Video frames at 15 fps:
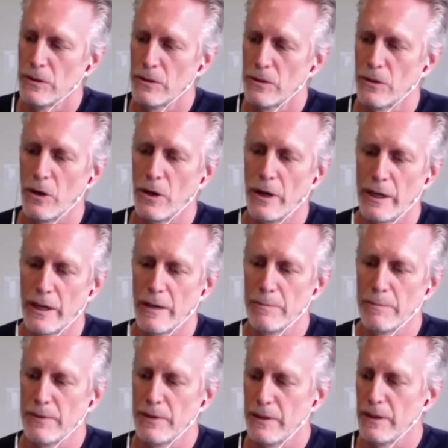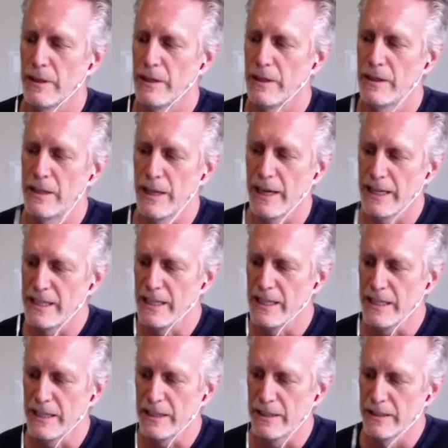caught up in the
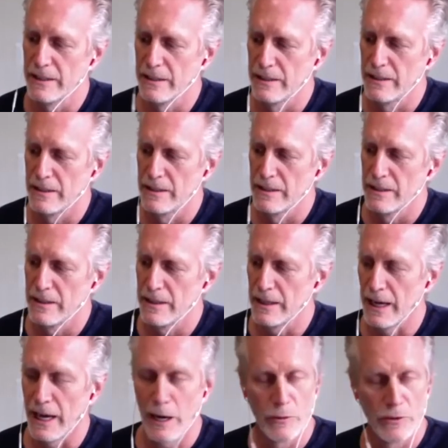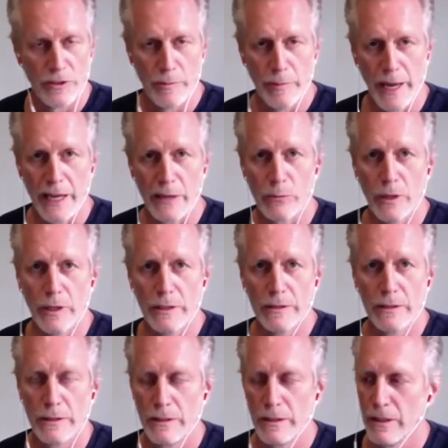idea that I was the bad one,
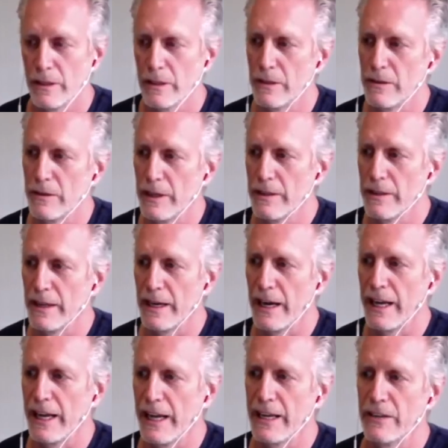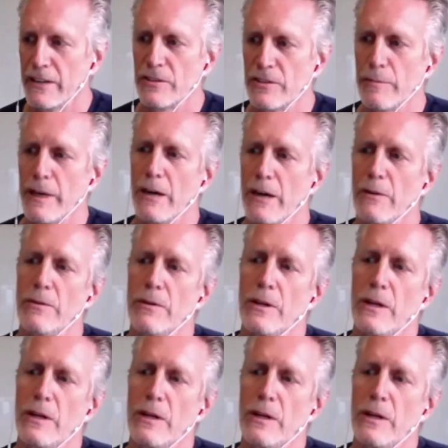you know, and that I had somehow